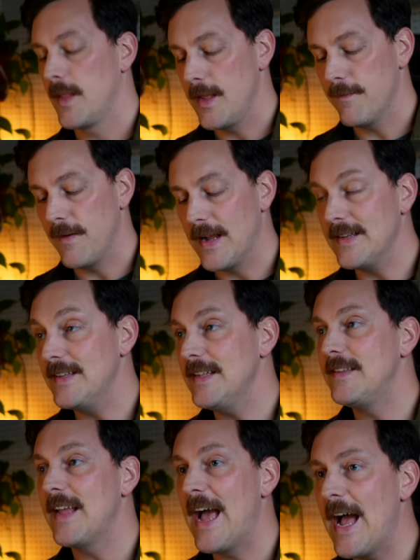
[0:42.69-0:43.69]
If I
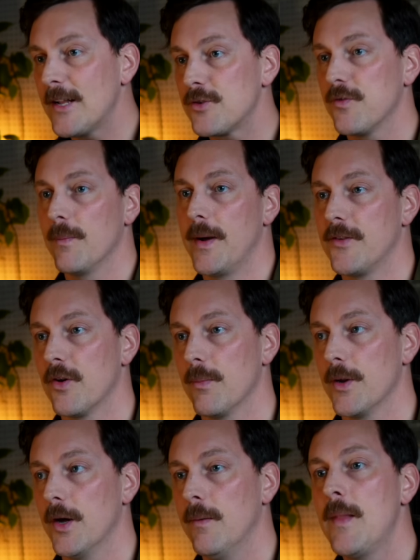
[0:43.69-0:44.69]
detach from my
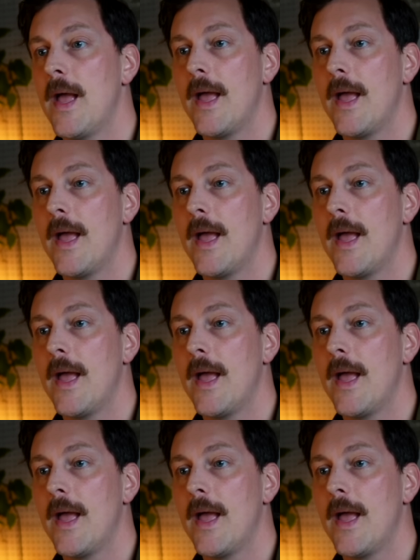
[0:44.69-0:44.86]
terminal